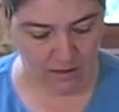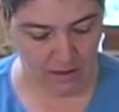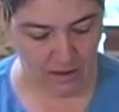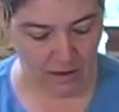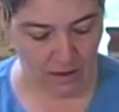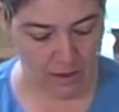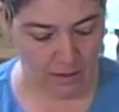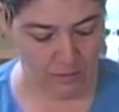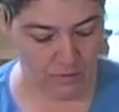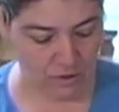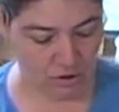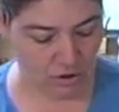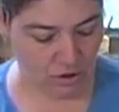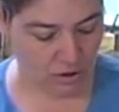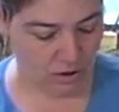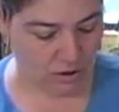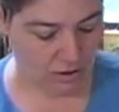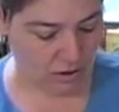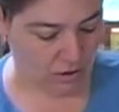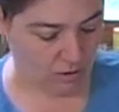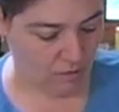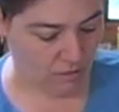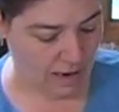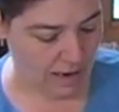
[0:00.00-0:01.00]
I'm just going
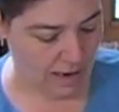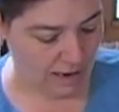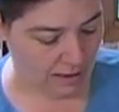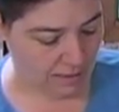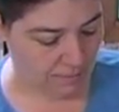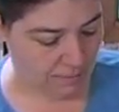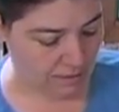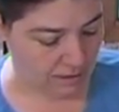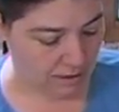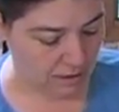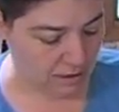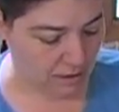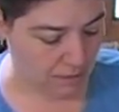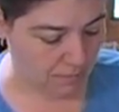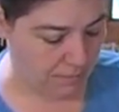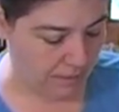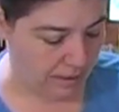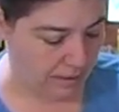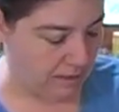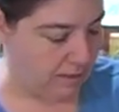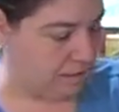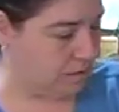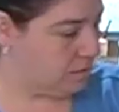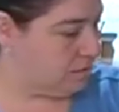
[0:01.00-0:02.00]
to crack them a little
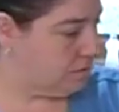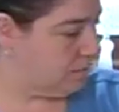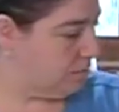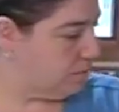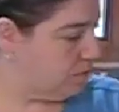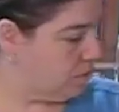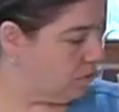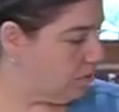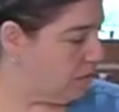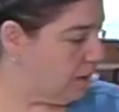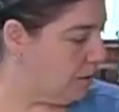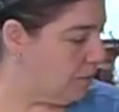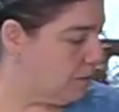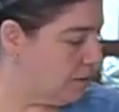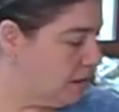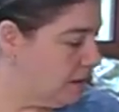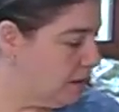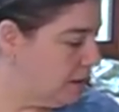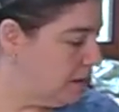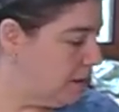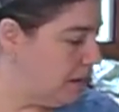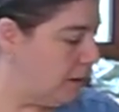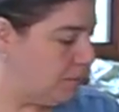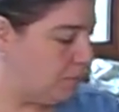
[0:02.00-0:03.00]
bit so that we
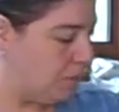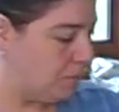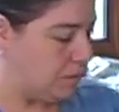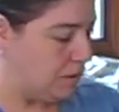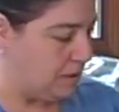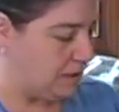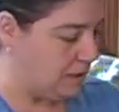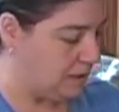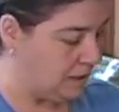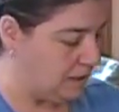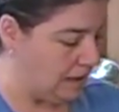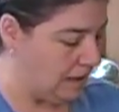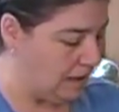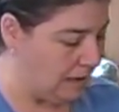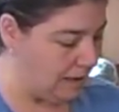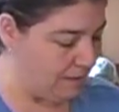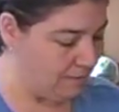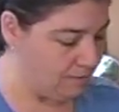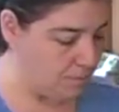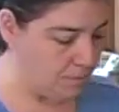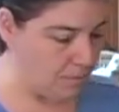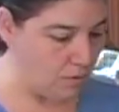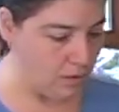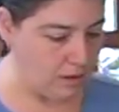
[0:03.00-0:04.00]
can get what we need out of
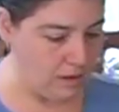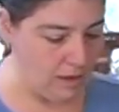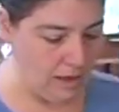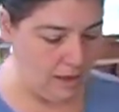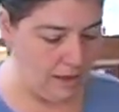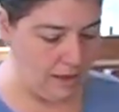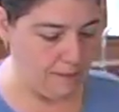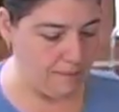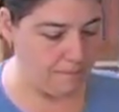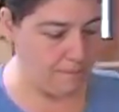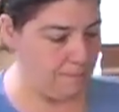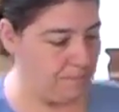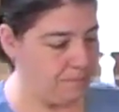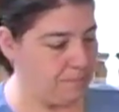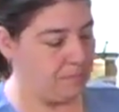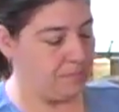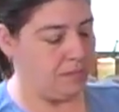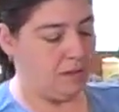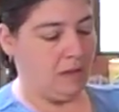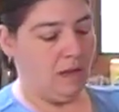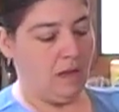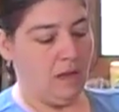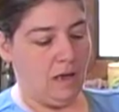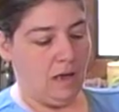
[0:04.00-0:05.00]
them, okay?
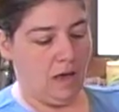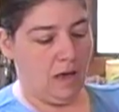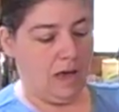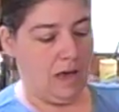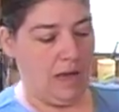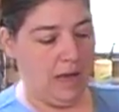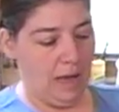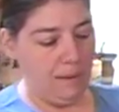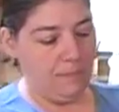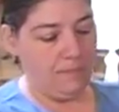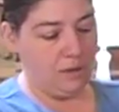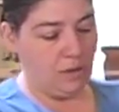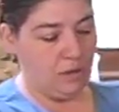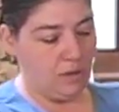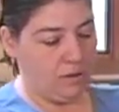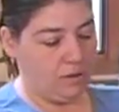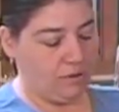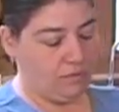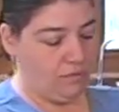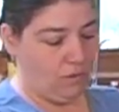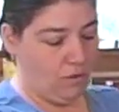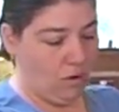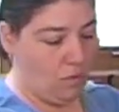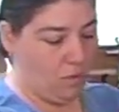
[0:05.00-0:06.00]
I'm going to
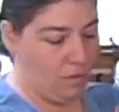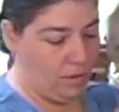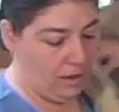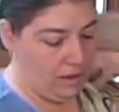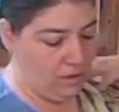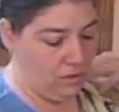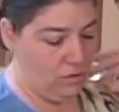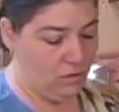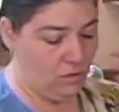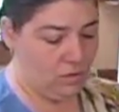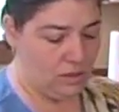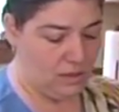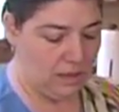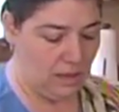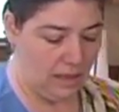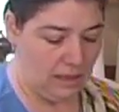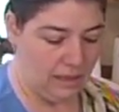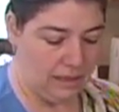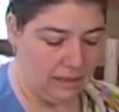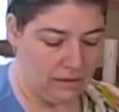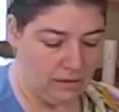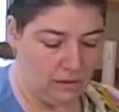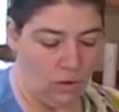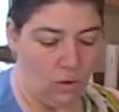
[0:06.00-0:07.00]
throw in, usually I
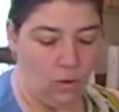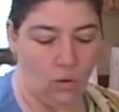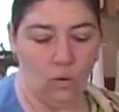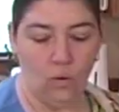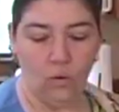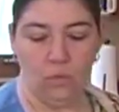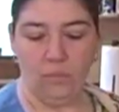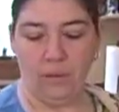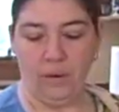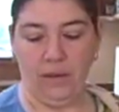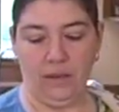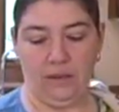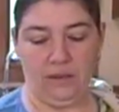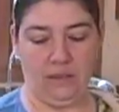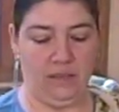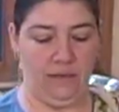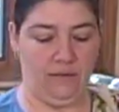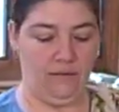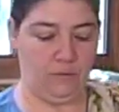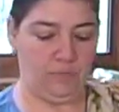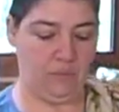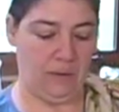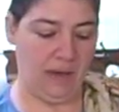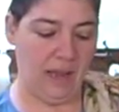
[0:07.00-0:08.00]
like the whole bay
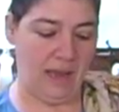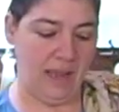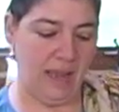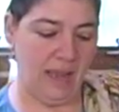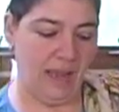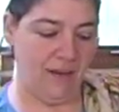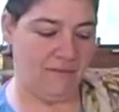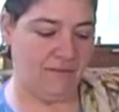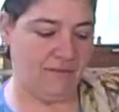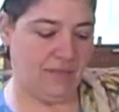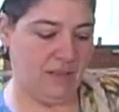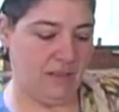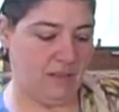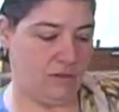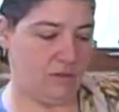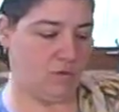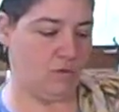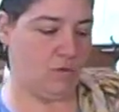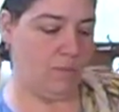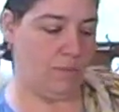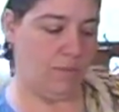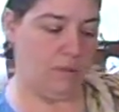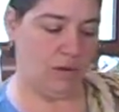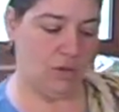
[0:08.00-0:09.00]
leaves, but I have this,
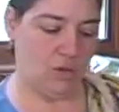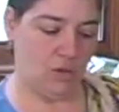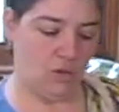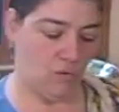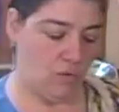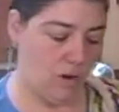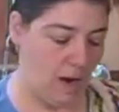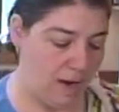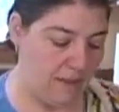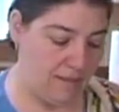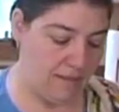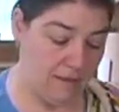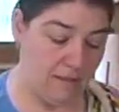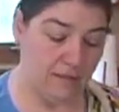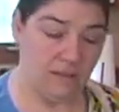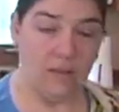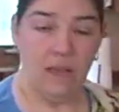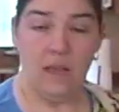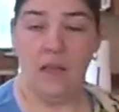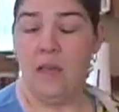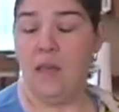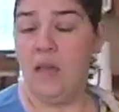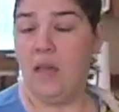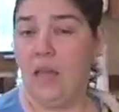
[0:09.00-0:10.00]
so I'm going to try this.
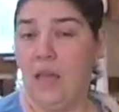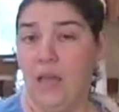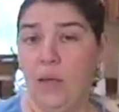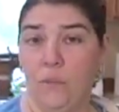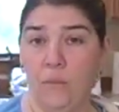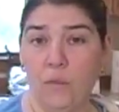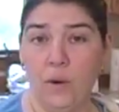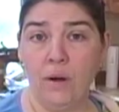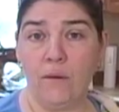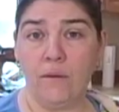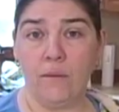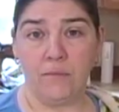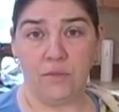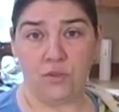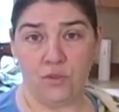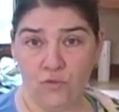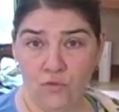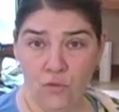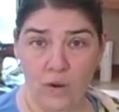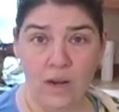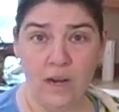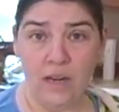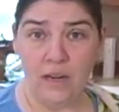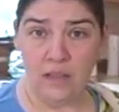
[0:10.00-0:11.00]
And where I'm
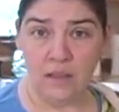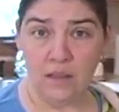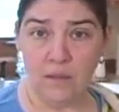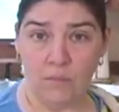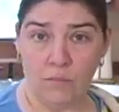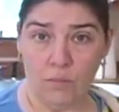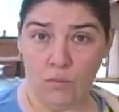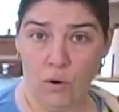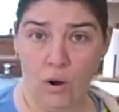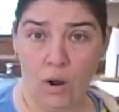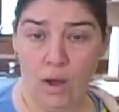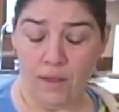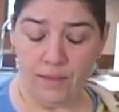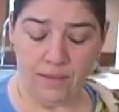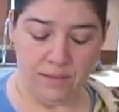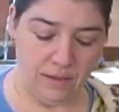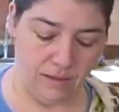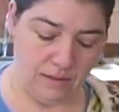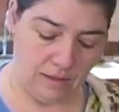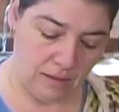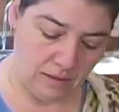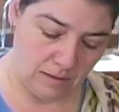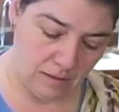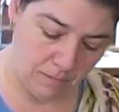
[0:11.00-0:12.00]
straining the broth, it
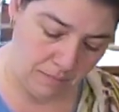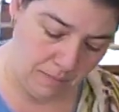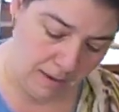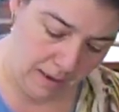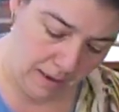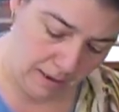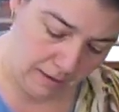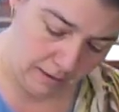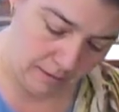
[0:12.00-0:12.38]
doesn't matter.